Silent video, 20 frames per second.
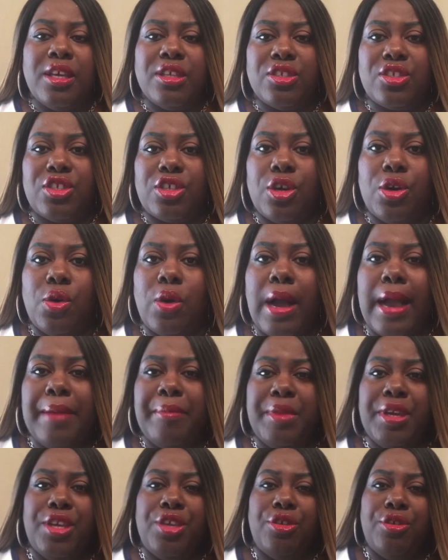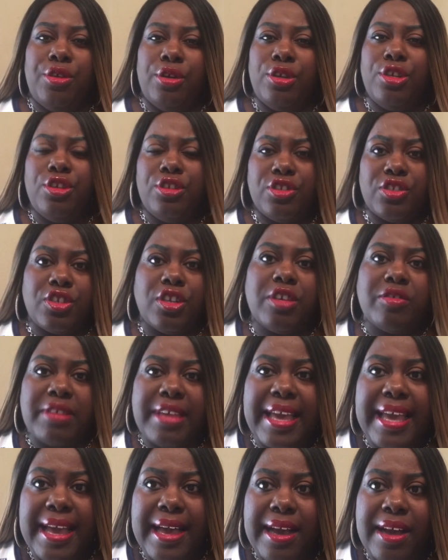So, I mean, you know, you deserve
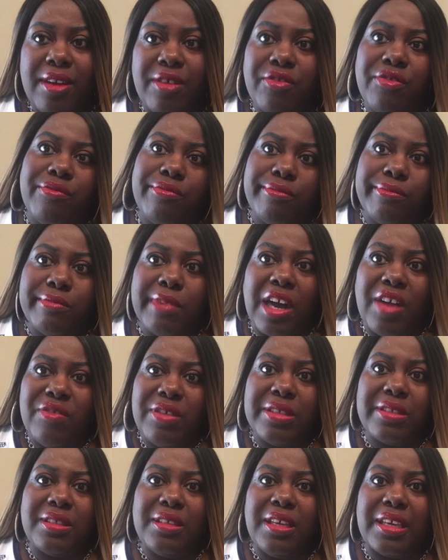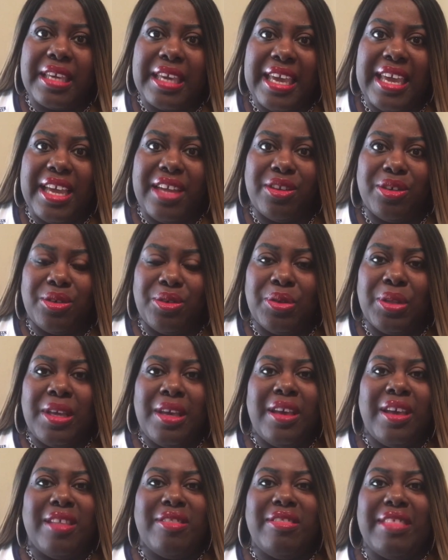to have obviously a candle
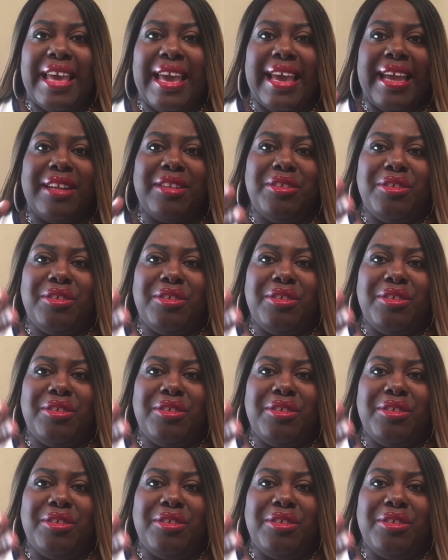that,